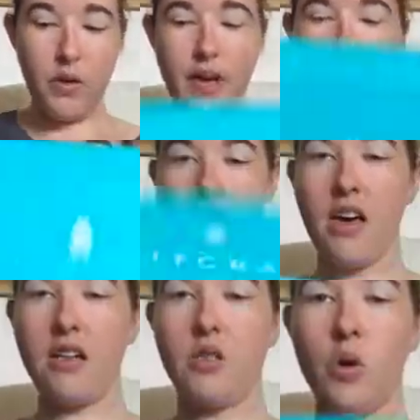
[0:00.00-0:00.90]
Okay,
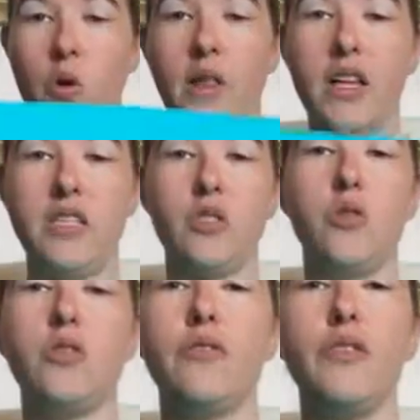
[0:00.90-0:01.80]
so let's
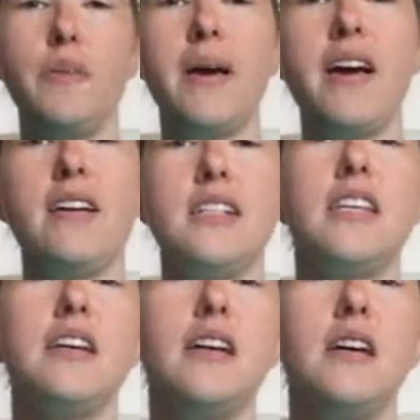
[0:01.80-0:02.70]
do the flip
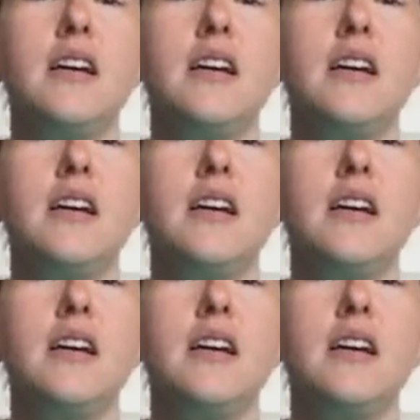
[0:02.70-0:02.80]
out.